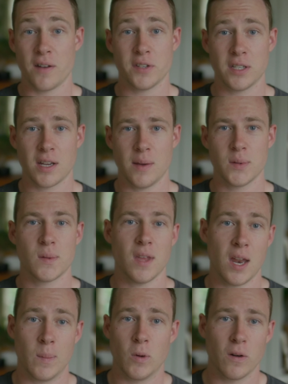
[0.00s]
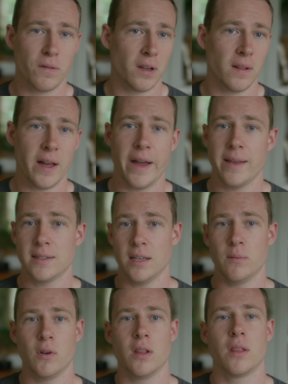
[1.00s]
oftentimes with anamorphic glass
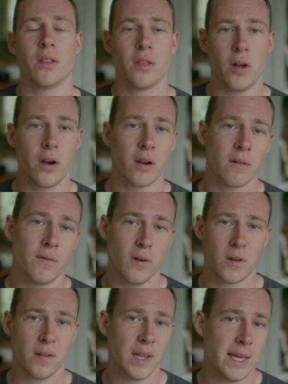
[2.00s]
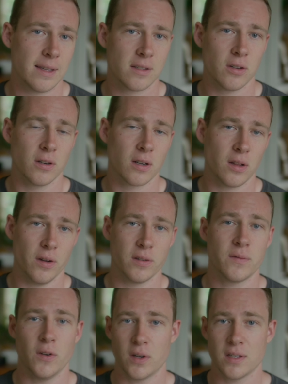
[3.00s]
and with longer focal lengths, your
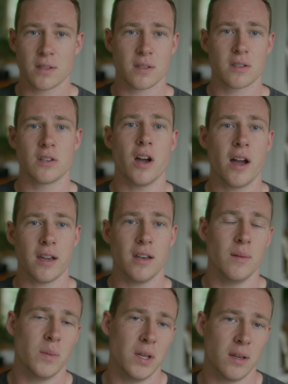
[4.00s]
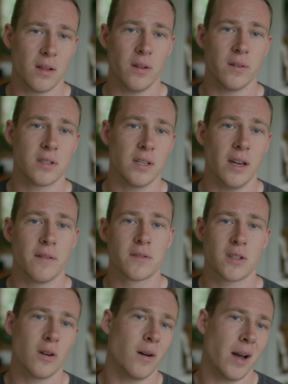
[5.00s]
close focus is not going to be close enough.
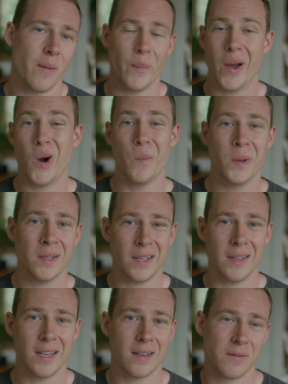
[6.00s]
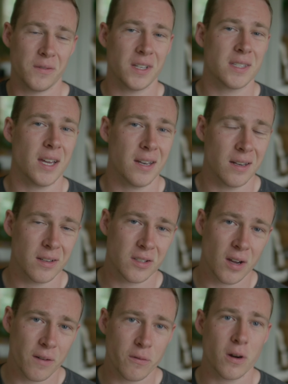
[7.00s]
So I'm hoping that they can fix that in a
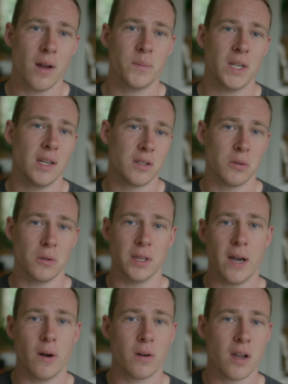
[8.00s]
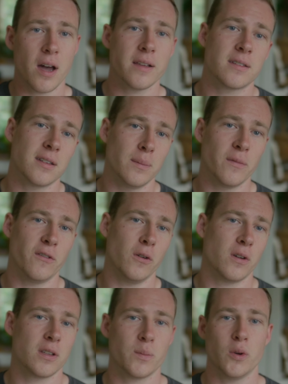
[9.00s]
software update to allow custom
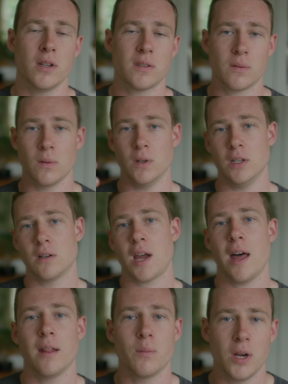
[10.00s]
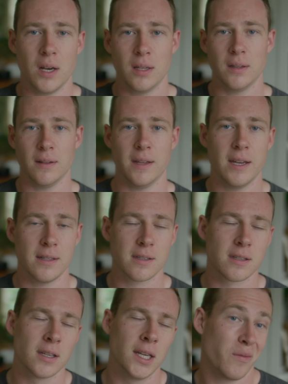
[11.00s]
focus points for when you're calibrating the
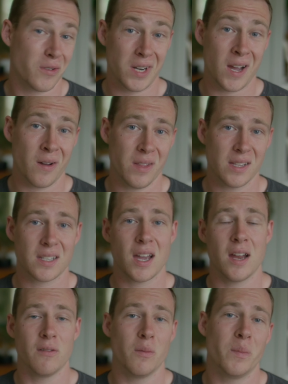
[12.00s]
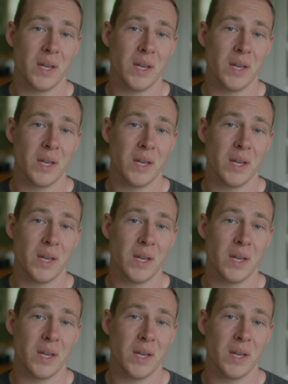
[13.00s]
lens. But for now, that's kind of a